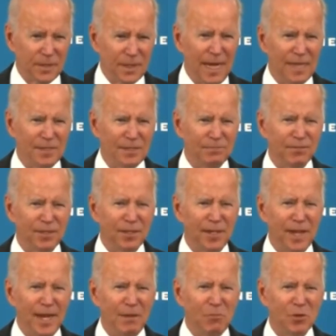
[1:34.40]
As of
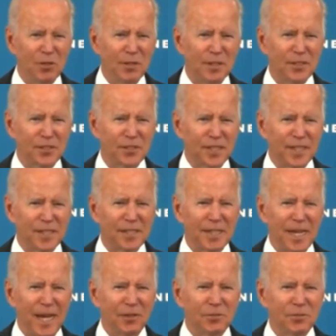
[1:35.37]
today, more than
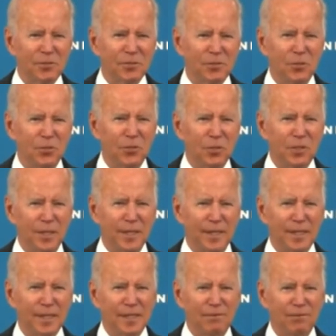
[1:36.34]
6,000 school
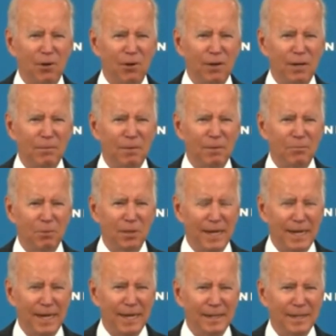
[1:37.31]
clinics have already been
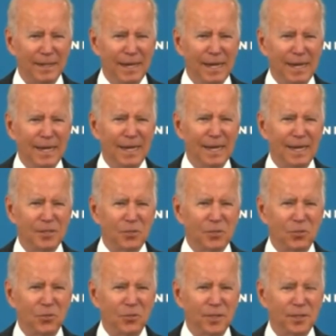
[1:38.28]
planned in
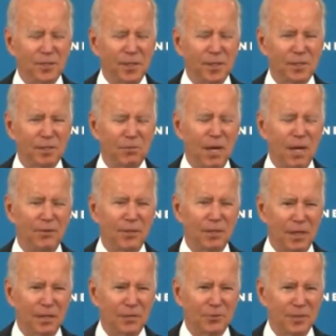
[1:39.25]
school districts around the
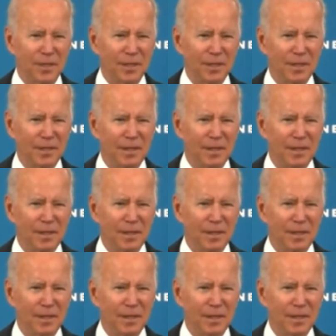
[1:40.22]
country.